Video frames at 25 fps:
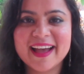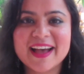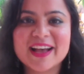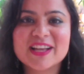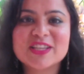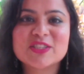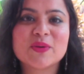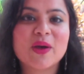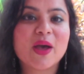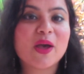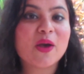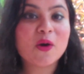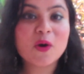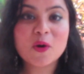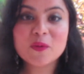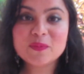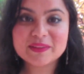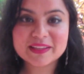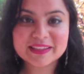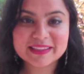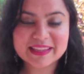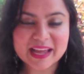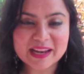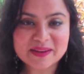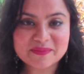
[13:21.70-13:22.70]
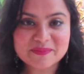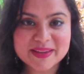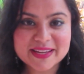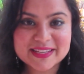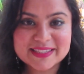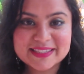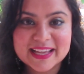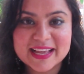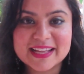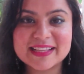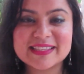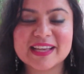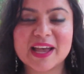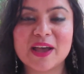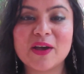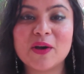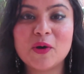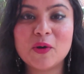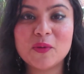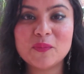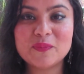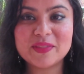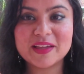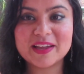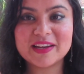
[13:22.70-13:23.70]
So I hope that that made sense. I
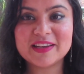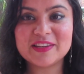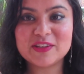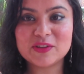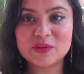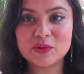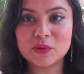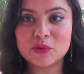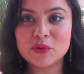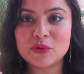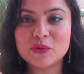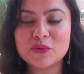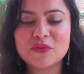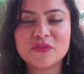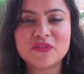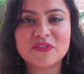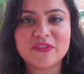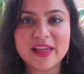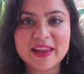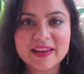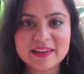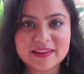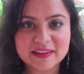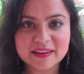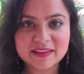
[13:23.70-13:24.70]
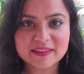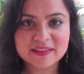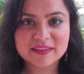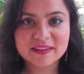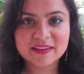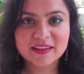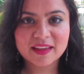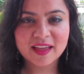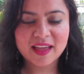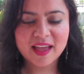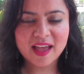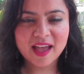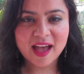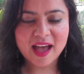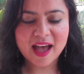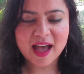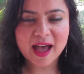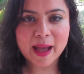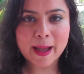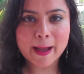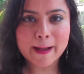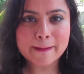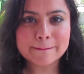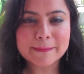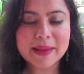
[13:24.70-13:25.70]
hope that, you know, you felt it.
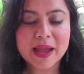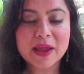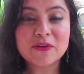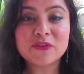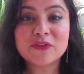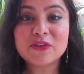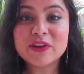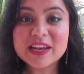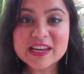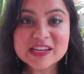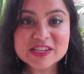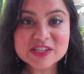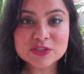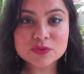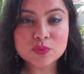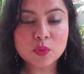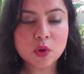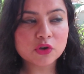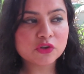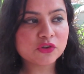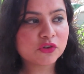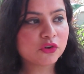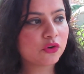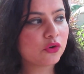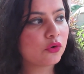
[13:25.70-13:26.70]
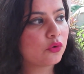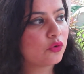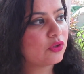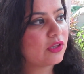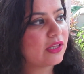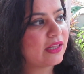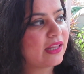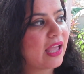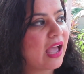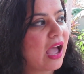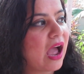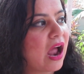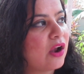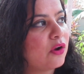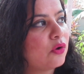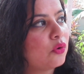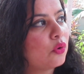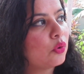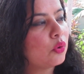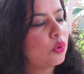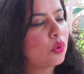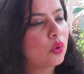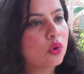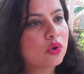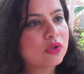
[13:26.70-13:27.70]
Um, I really just want you to know that there are no
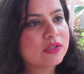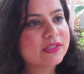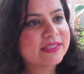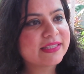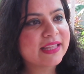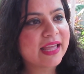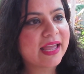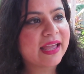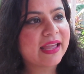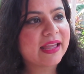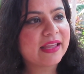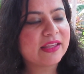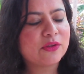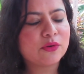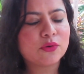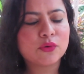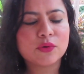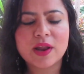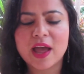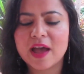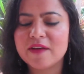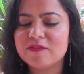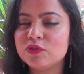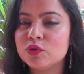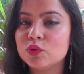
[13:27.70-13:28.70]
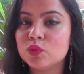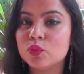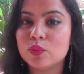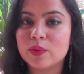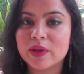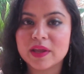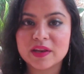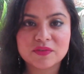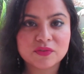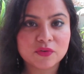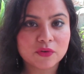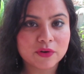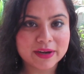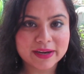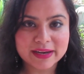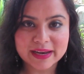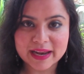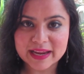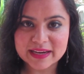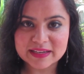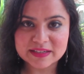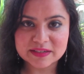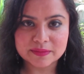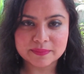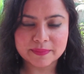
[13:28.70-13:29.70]
goals there. You don't have to wait for
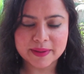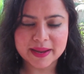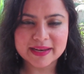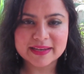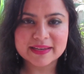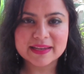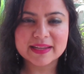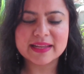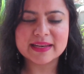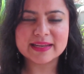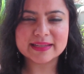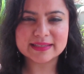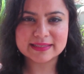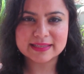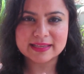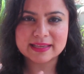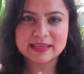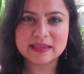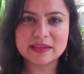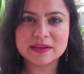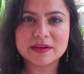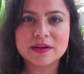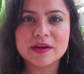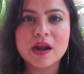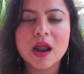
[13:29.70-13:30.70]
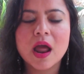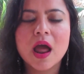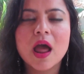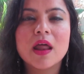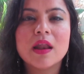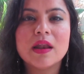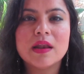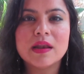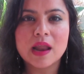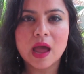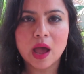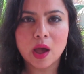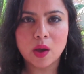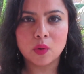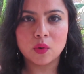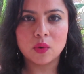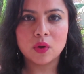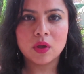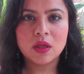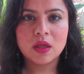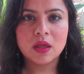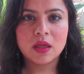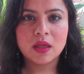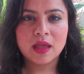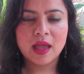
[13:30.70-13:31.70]
enlightenment. It is here now.
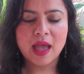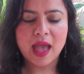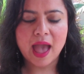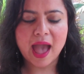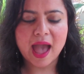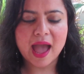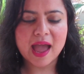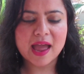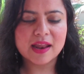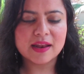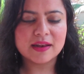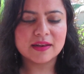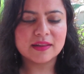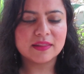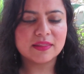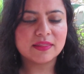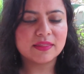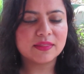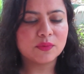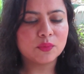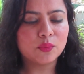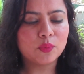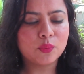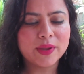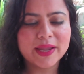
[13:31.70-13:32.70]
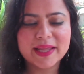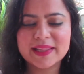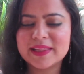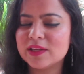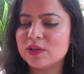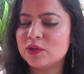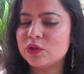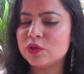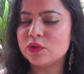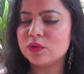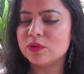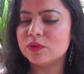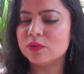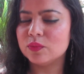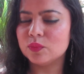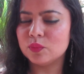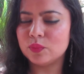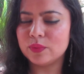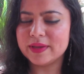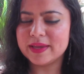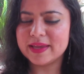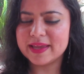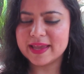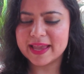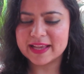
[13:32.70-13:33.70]
And the way that
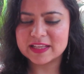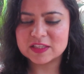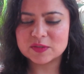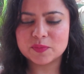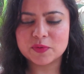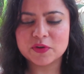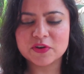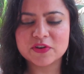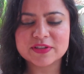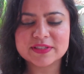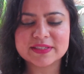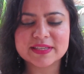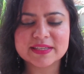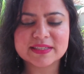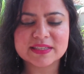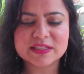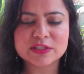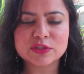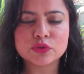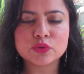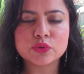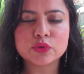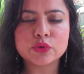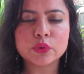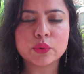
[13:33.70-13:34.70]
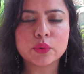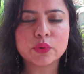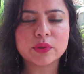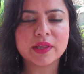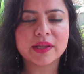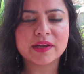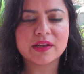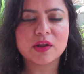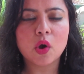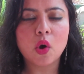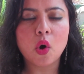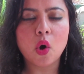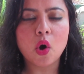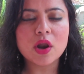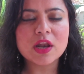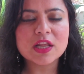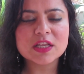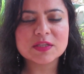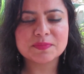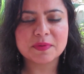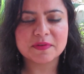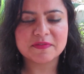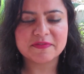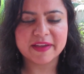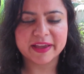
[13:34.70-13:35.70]
we experience this is to know that all
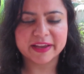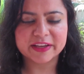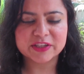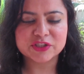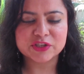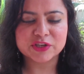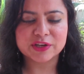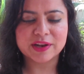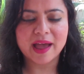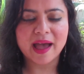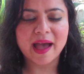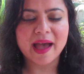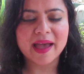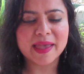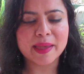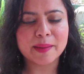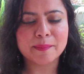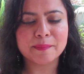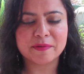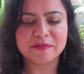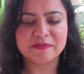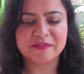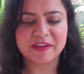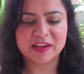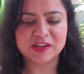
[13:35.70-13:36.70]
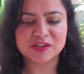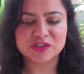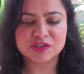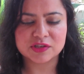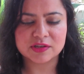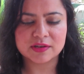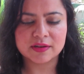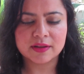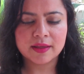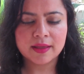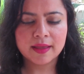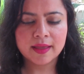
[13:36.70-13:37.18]
is perfection. I am perfection.